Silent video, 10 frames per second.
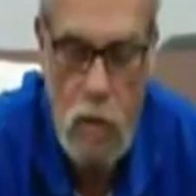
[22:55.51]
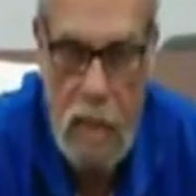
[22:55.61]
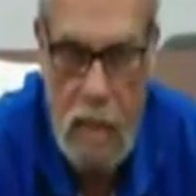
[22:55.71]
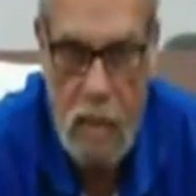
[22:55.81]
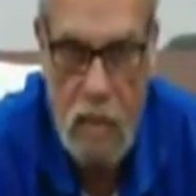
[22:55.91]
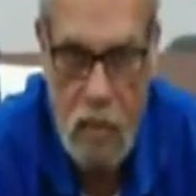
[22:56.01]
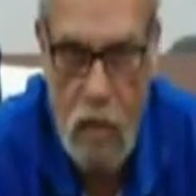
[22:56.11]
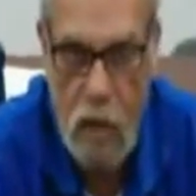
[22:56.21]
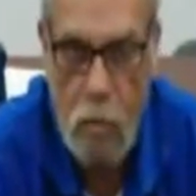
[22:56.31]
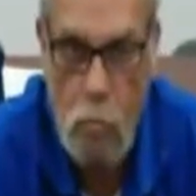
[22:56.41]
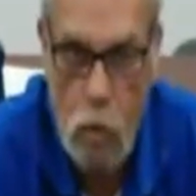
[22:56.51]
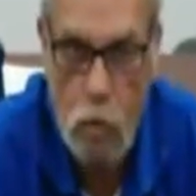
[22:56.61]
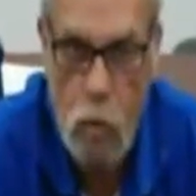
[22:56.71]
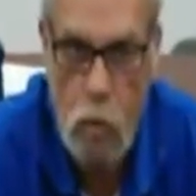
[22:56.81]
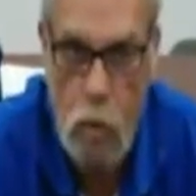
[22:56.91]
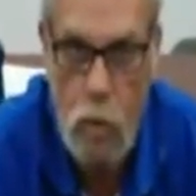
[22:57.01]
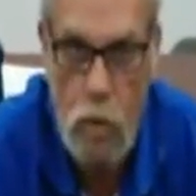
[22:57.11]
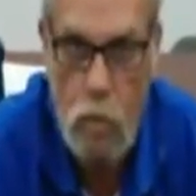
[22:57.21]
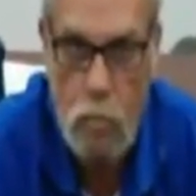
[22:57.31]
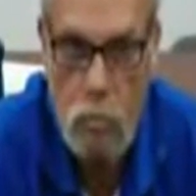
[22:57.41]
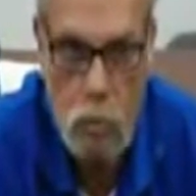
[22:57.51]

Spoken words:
teeth develop multiple roots.